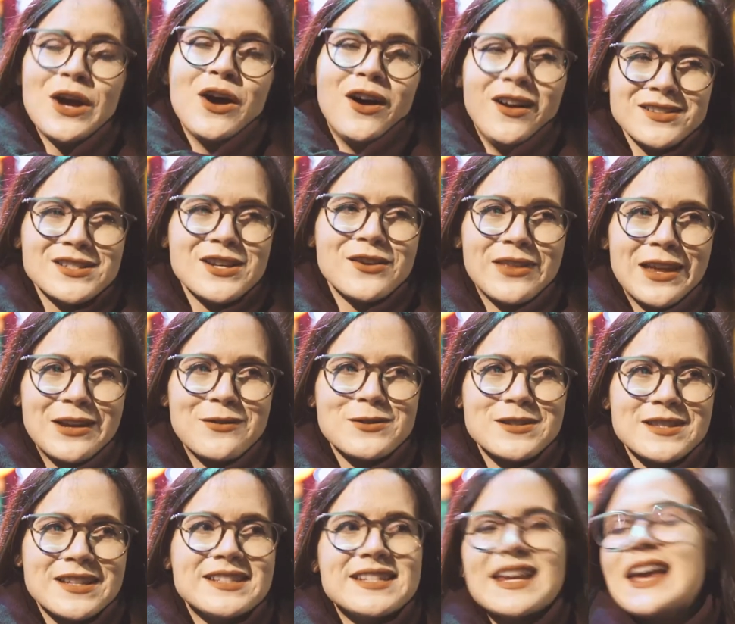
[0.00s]
Also, that
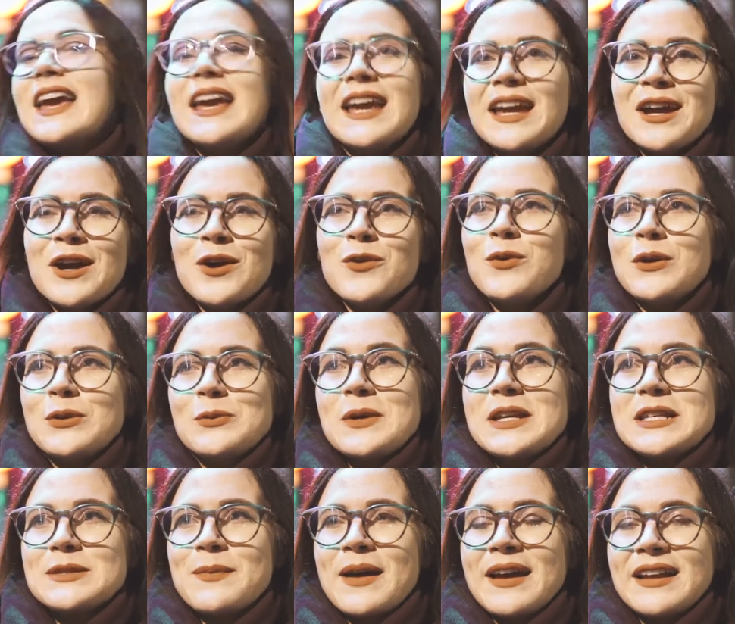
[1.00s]
was the day when
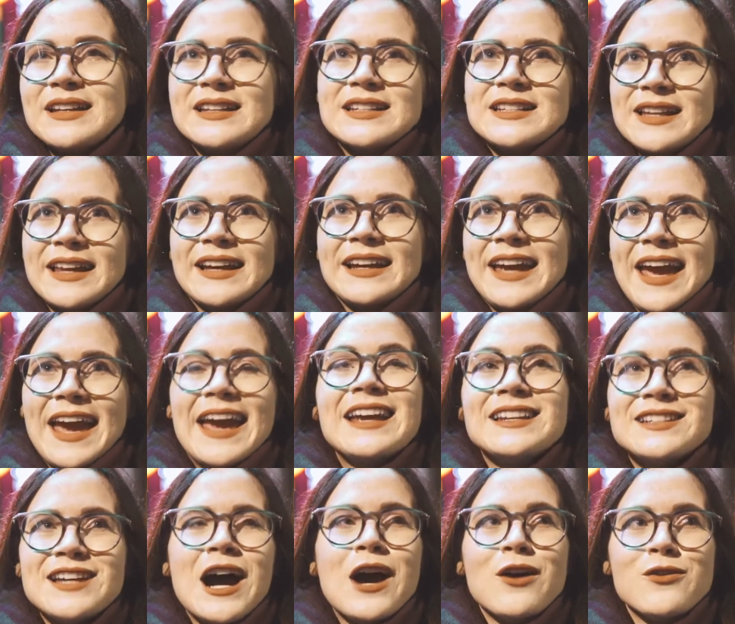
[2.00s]
we spent like
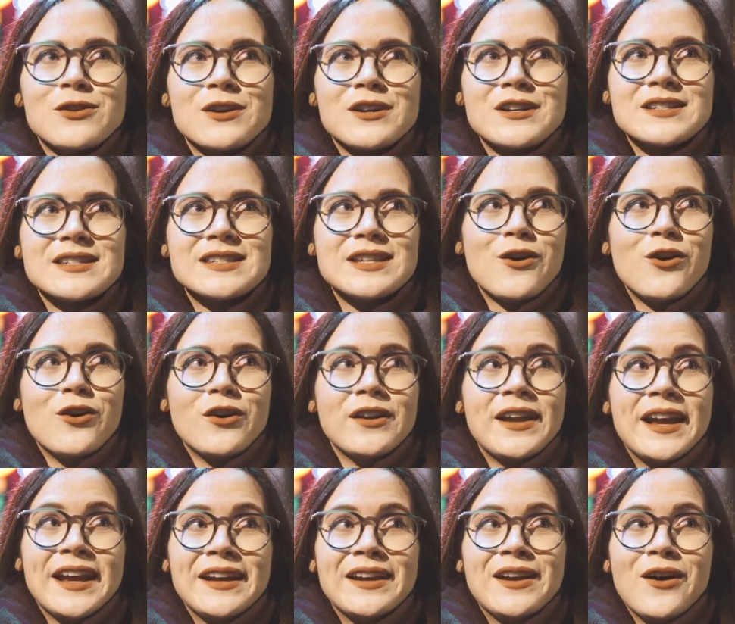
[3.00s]
8 hours on
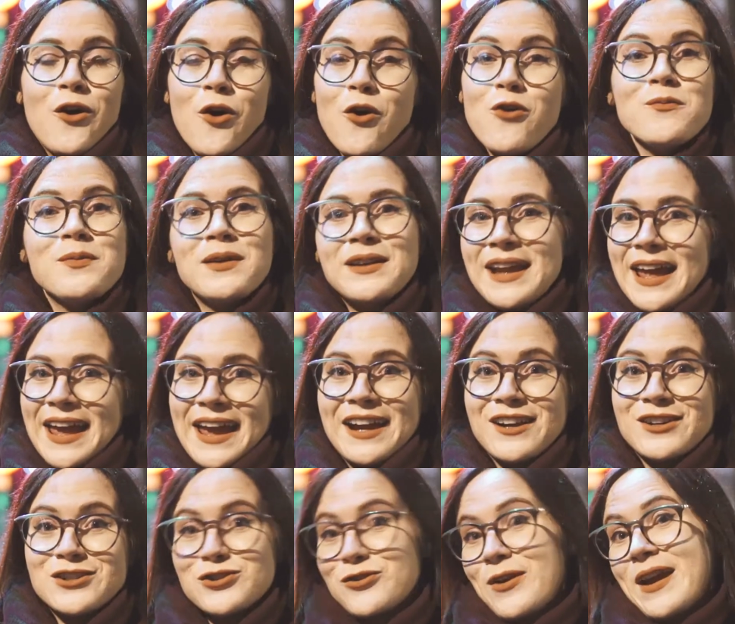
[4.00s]
an open
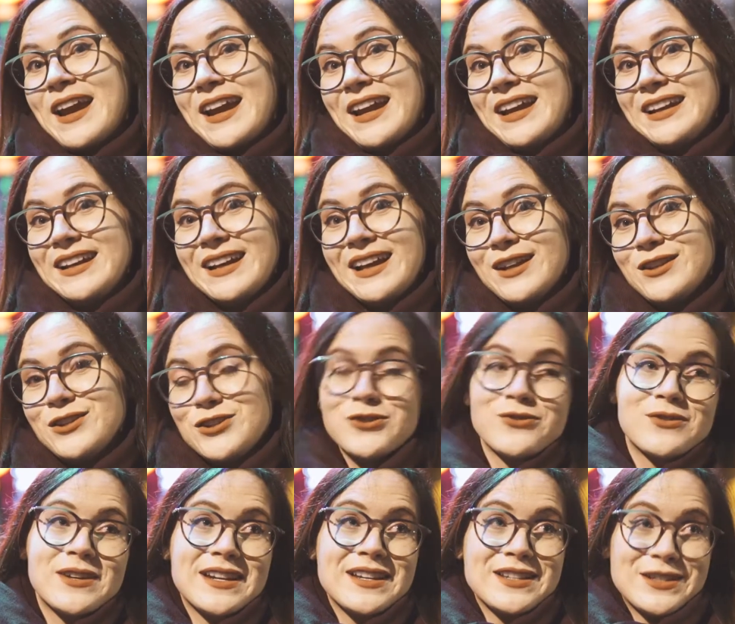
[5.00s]
air train
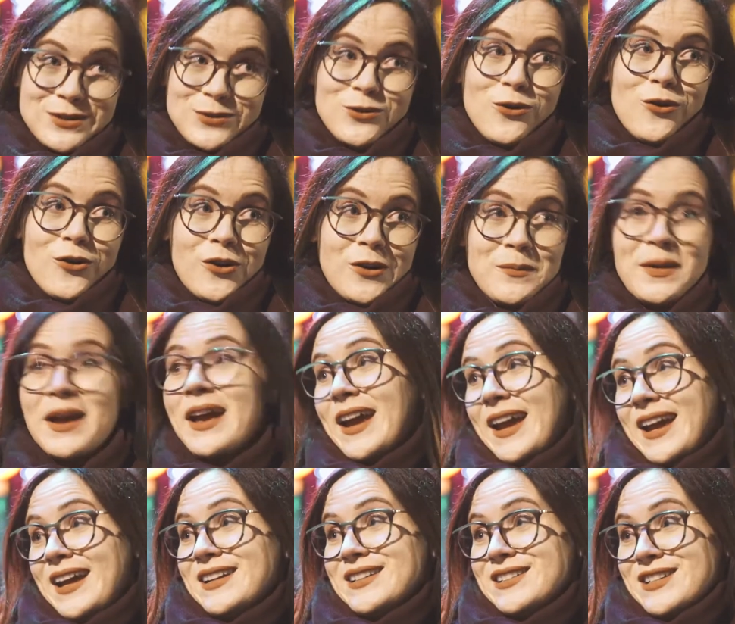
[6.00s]
during a storm
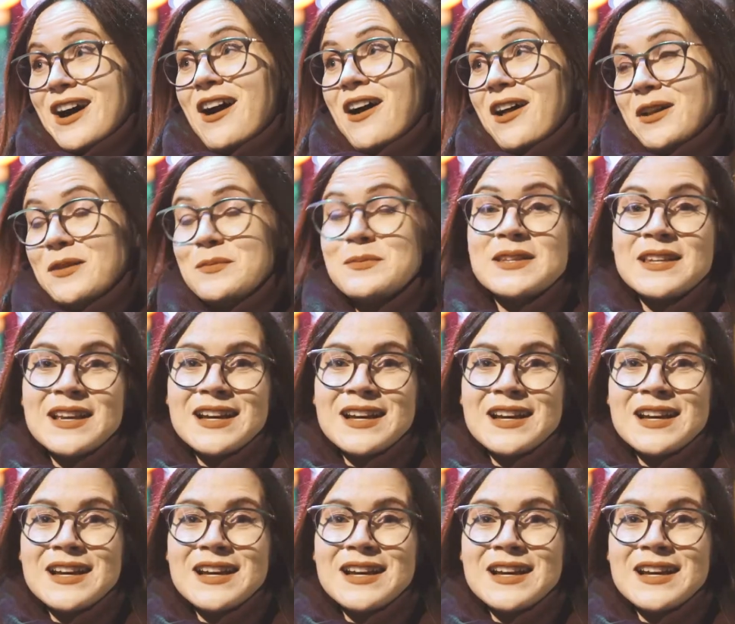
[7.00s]
in the Alps.